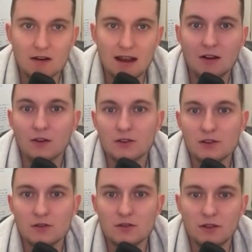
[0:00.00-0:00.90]
and
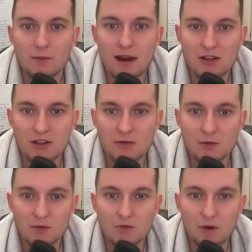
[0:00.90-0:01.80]
also the magic
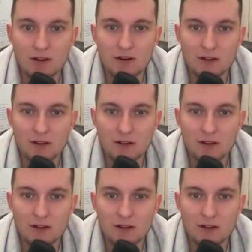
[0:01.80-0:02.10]
spoon one here